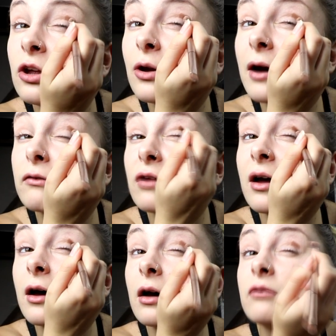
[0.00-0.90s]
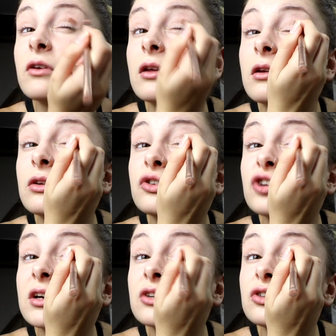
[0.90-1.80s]
You have to have
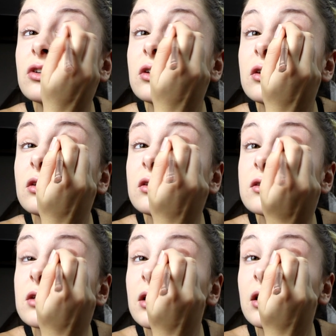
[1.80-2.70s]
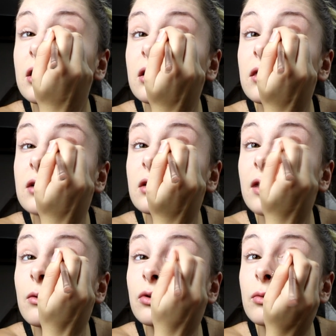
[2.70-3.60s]
injections and things like
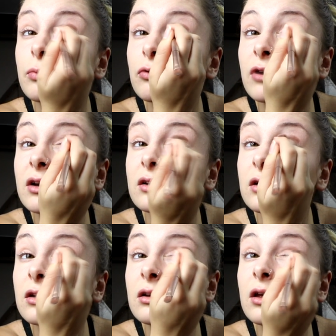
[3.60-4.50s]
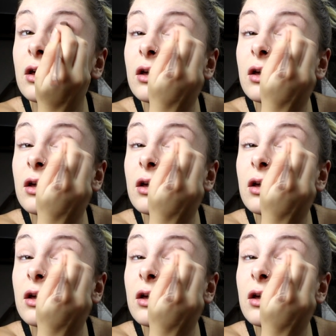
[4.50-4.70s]
that when you're pregnant.